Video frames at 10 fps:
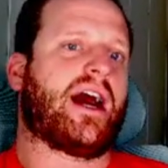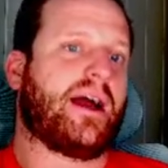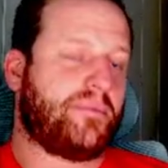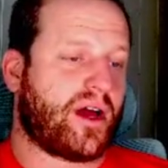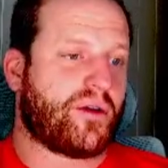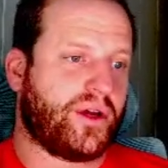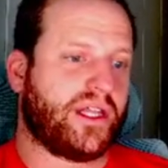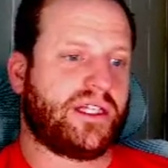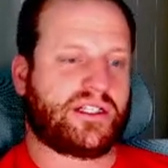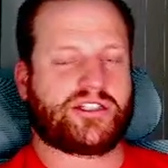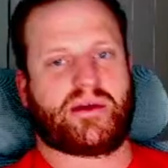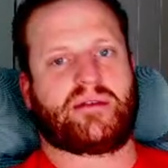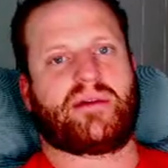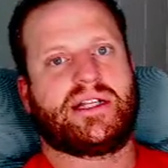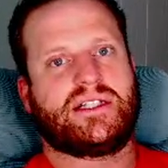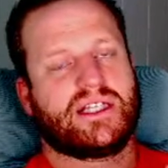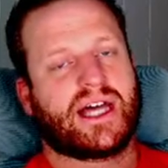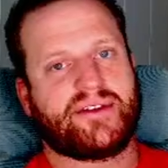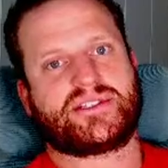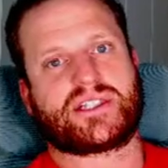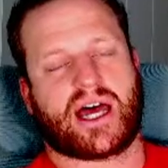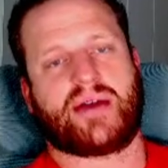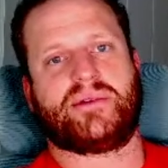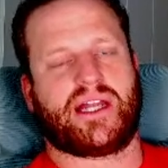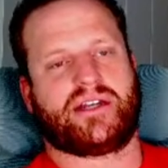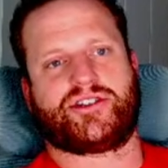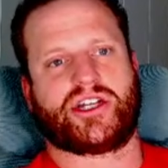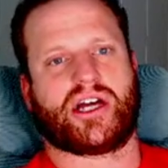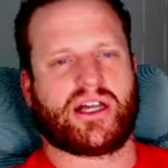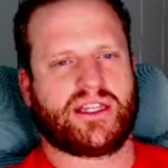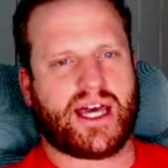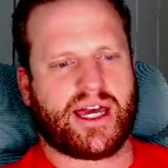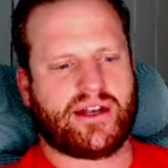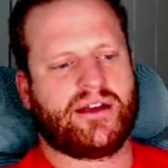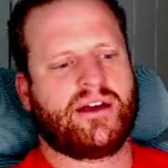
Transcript: I'm not willing to spend my life's time and energy on that.